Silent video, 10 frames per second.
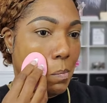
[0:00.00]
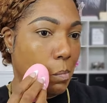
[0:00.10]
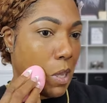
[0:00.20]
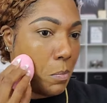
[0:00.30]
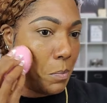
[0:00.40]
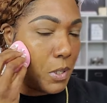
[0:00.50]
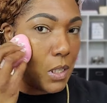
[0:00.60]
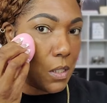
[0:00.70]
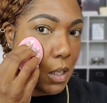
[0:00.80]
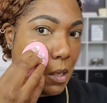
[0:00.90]
Maybe
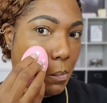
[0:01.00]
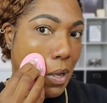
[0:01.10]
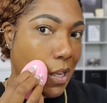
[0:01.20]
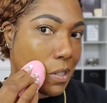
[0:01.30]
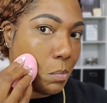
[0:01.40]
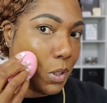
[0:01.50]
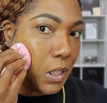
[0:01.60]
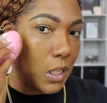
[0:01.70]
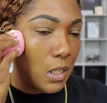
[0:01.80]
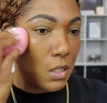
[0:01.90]
because it can
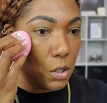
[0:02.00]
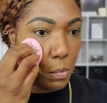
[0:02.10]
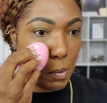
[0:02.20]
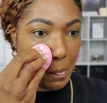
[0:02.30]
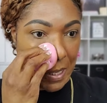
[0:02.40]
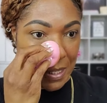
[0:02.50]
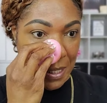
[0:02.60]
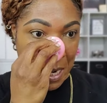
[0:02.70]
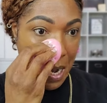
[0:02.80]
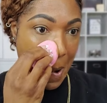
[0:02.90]
possibly get super
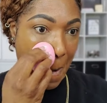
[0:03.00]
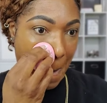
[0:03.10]
messy.